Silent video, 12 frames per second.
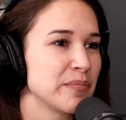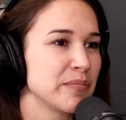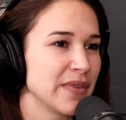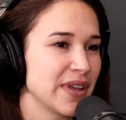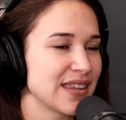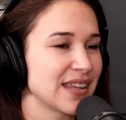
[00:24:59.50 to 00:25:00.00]

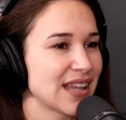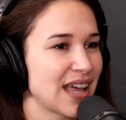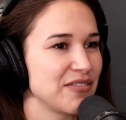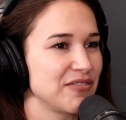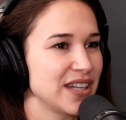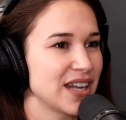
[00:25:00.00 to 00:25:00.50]
and then
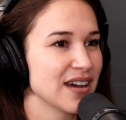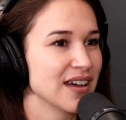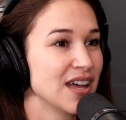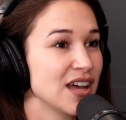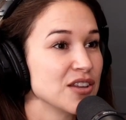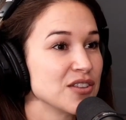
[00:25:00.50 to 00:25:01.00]
life, vida.
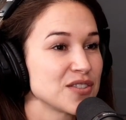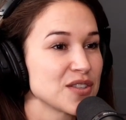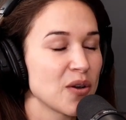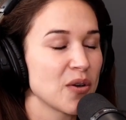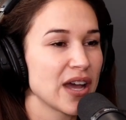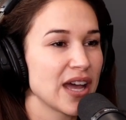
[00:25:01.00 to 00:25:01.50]

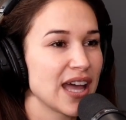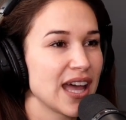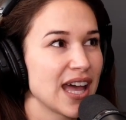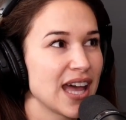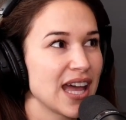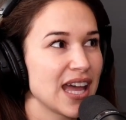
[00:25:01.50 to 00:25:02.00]
So
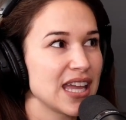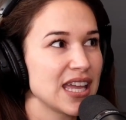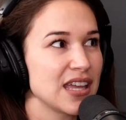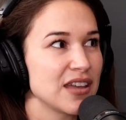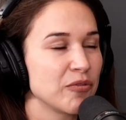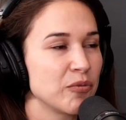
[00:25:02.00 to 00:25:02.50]

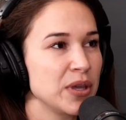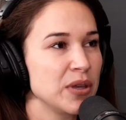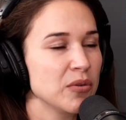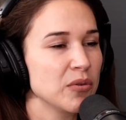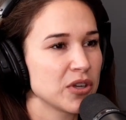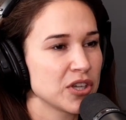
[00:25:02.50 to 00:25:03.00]

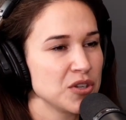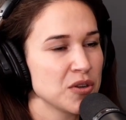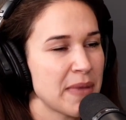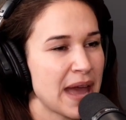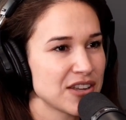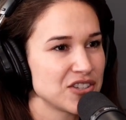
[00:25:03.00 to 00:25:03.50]
could you
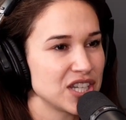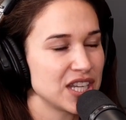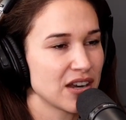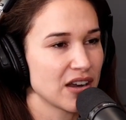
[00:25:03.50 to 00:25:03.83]
imagine in our